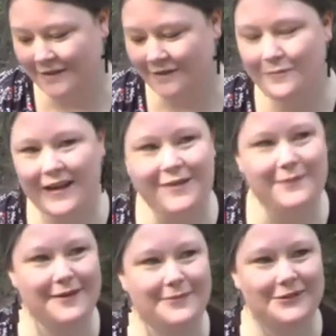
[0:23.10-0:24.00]
For many
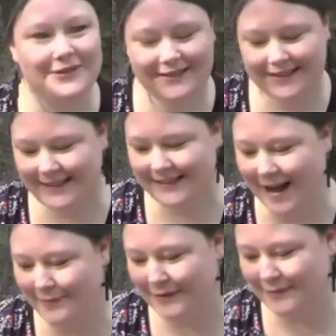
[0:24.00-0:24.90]
people, these
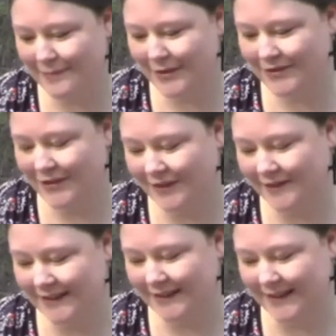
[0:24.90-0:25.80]
happen most
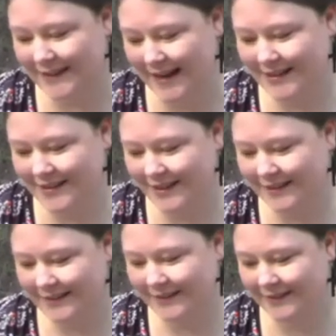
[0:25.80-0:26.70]
often in nature
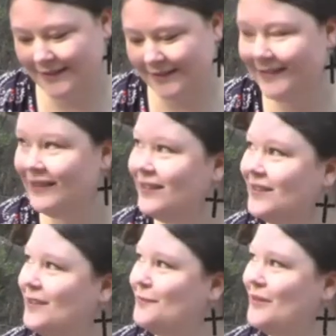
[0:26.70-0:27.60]

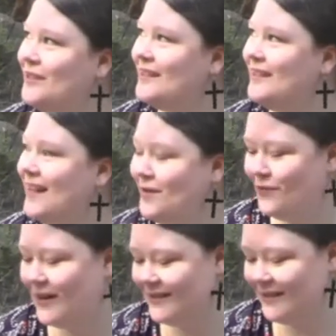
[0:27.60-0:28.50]
the beauty and
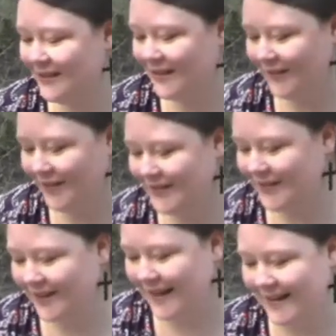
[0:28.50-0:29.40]
wonder of God's
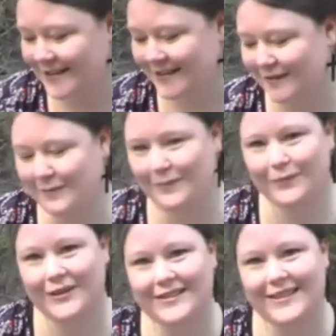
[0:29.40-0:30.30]
creation
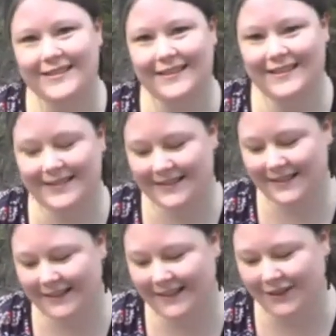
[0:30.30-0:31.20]
brings us
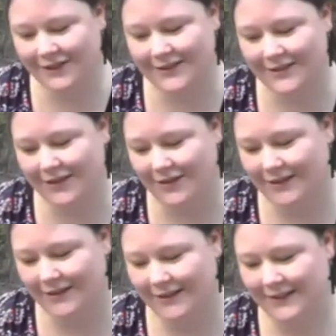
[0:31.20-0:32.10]
instantly close to
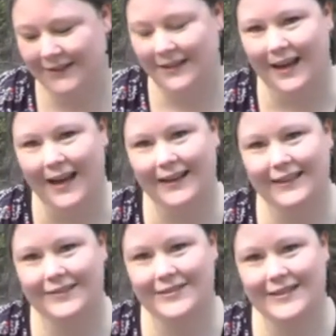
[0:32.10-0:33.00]
God and
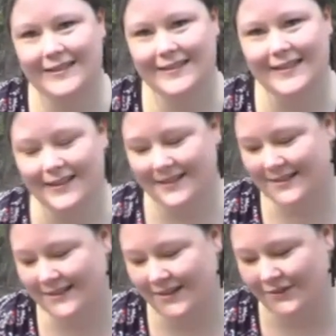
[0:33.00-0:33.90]
gives us a sense
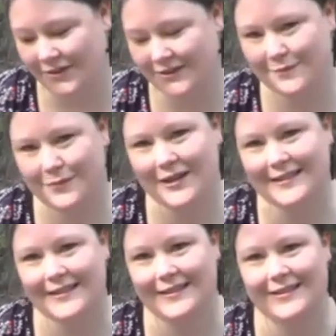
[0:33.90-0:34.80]
of God's
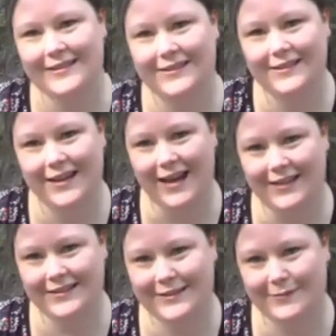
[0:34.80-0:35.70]
presence
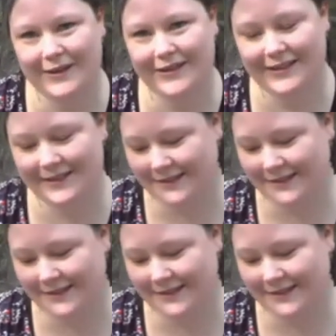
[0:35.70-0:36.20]
and spirit.